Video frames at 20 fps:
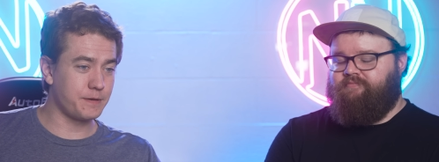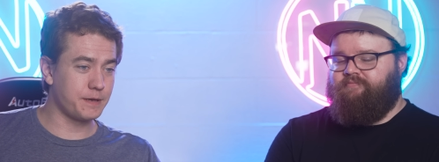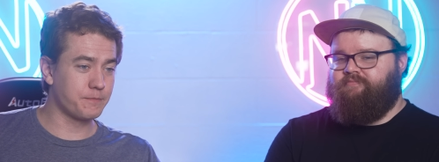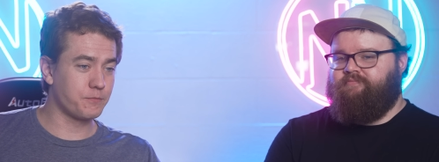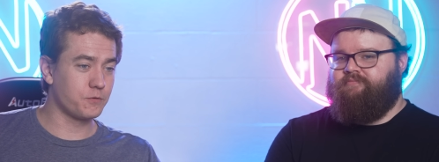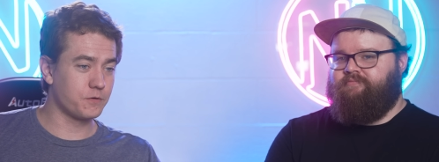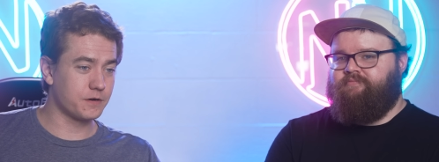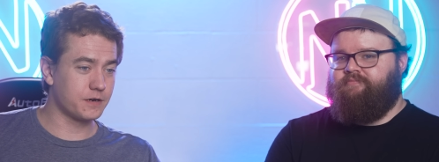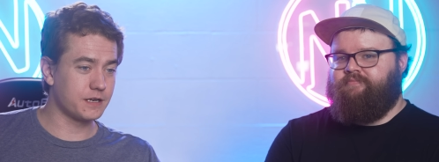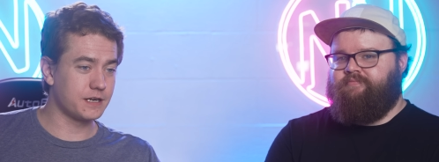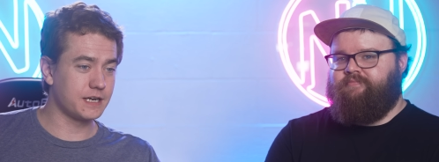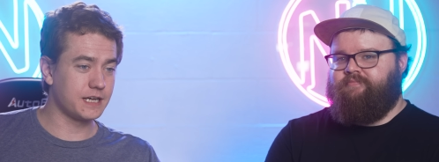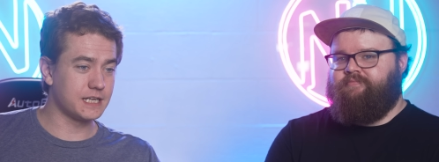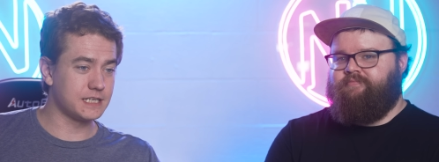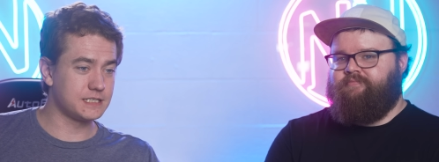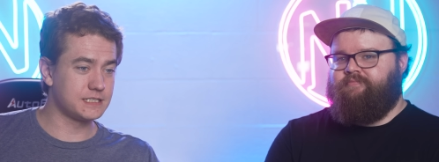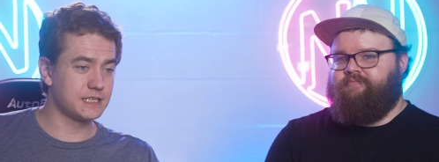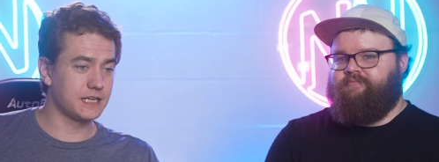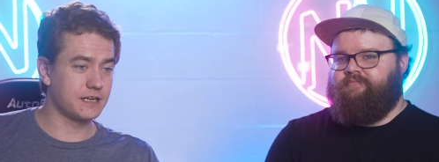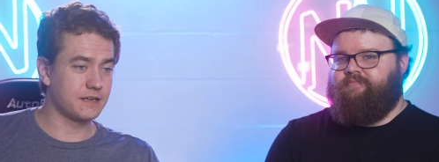Speaker 1: people are going to get
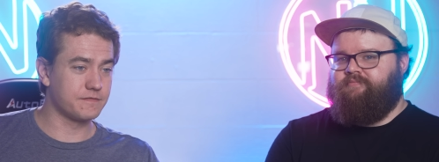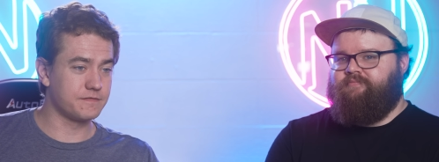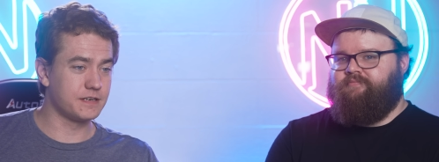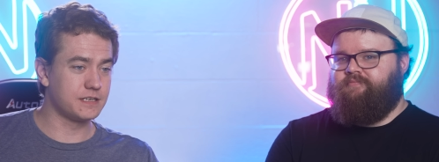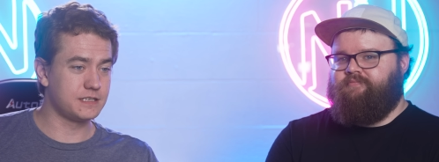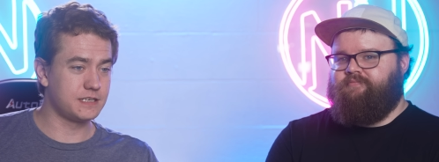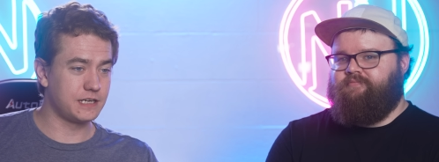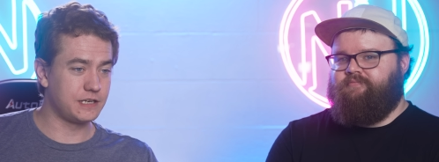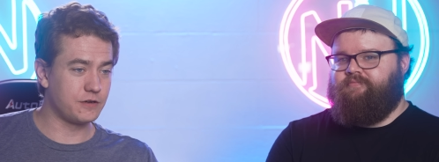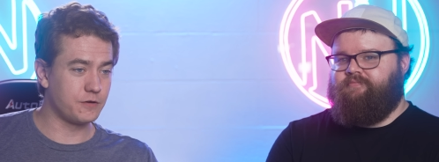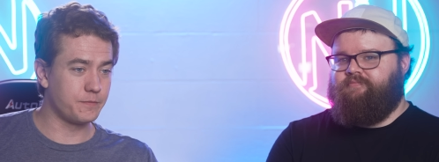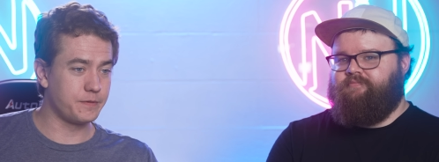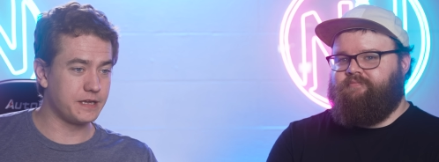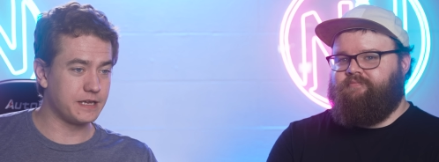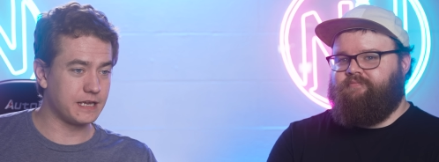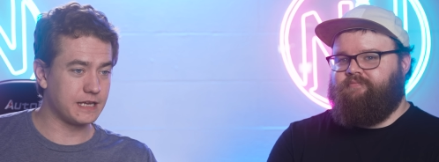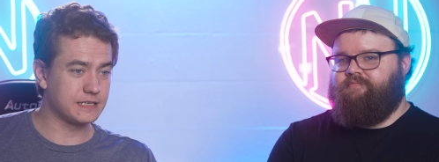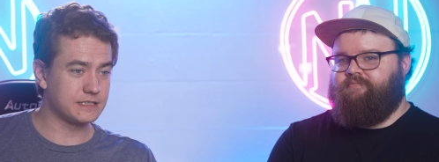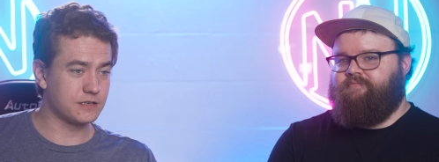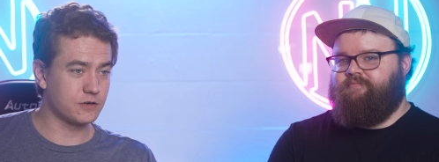sick of Nintendo being
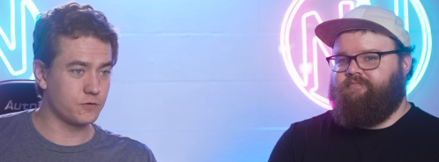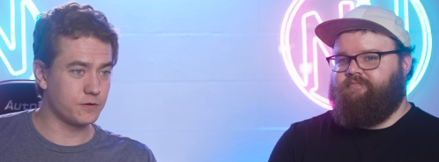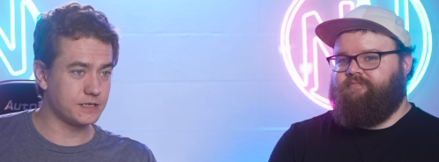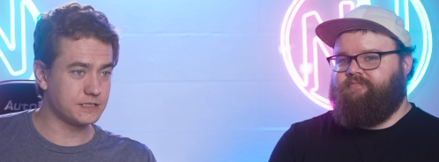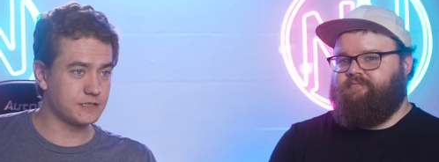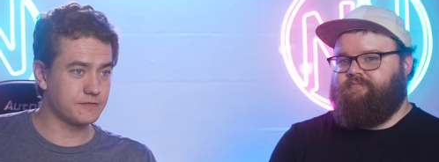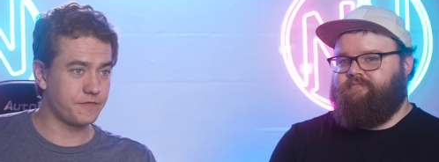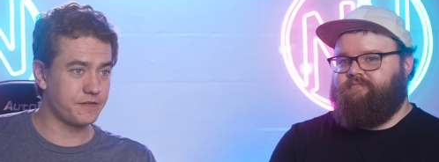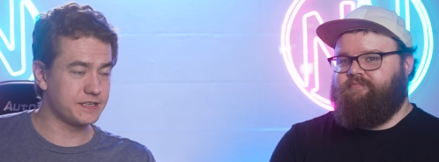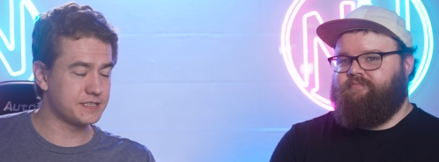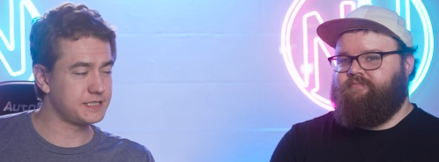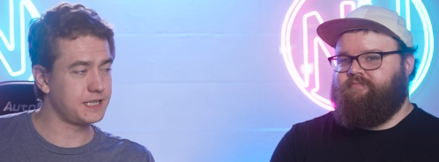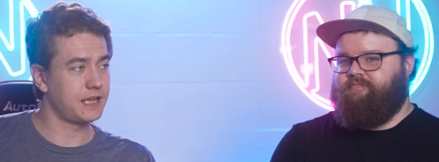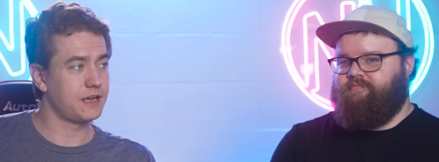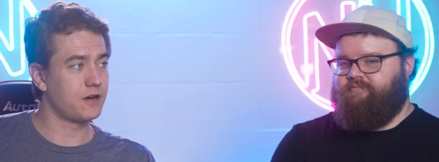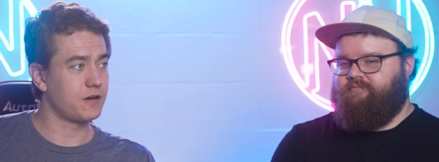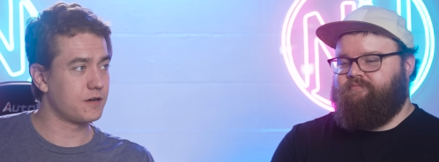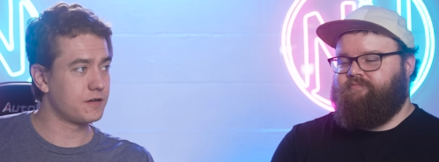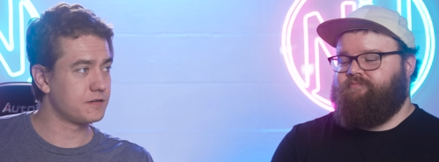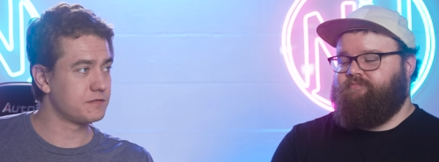as aggressive as they
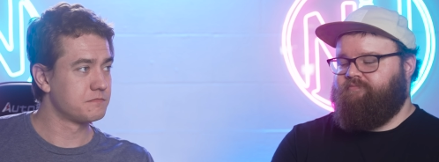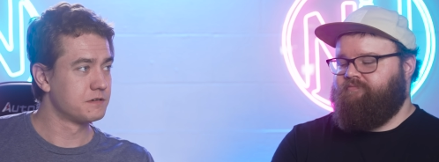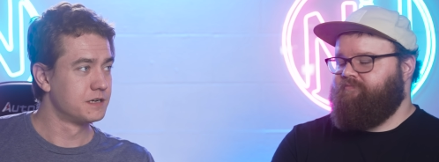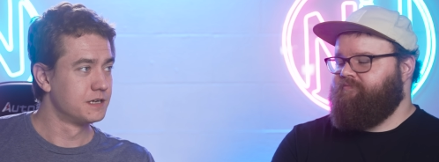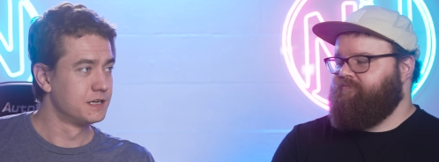are.